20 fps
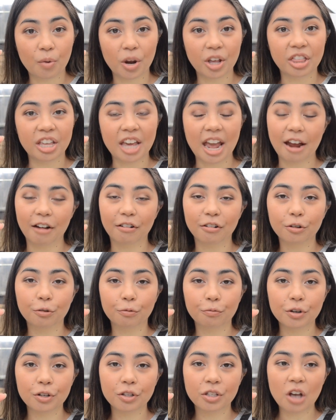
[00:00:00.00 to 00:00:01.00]
where the
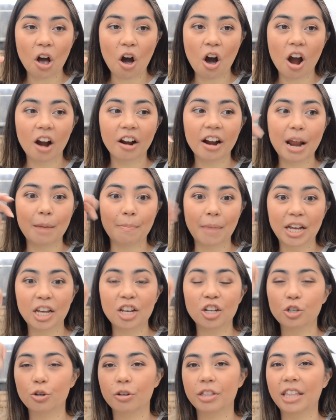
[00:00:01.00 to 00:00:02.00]
aerial roots are and
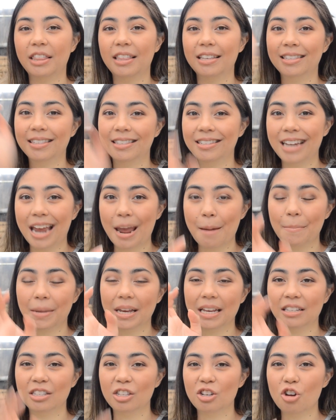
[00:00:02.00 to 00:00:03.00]
making sure that the stem
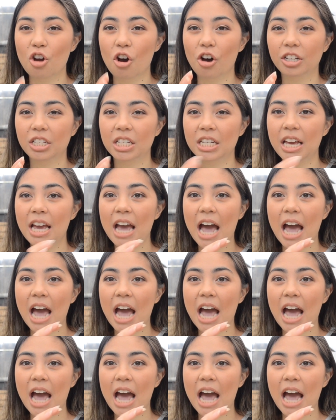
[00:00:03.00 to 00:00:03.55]
is not